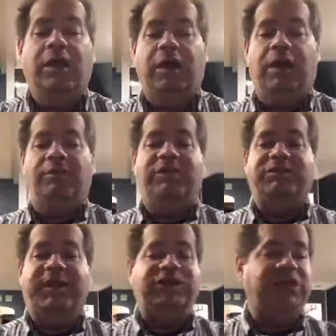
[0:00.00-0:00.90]
Um,
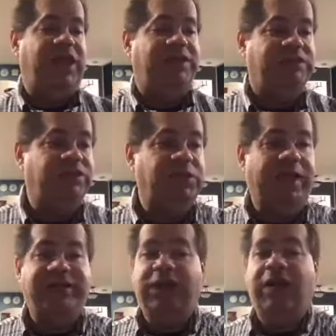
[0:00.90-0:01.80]
especially as this
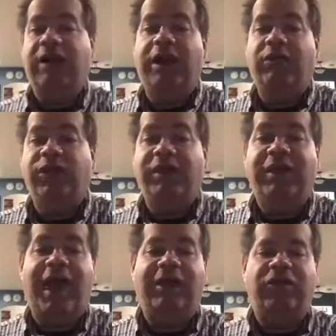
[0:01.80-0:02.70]
drags on. And I don't think
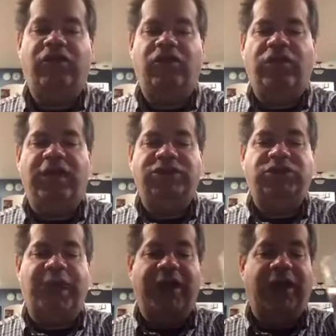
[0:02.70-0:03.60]
that things
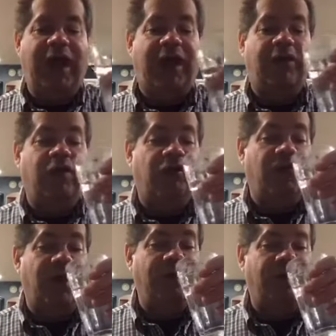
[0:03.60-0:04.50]
dragging on are good
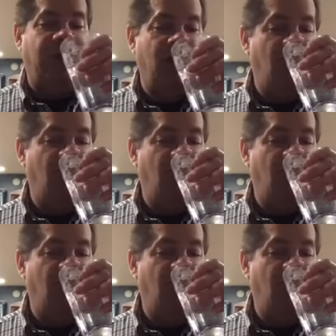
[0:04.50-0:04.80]
for anybody.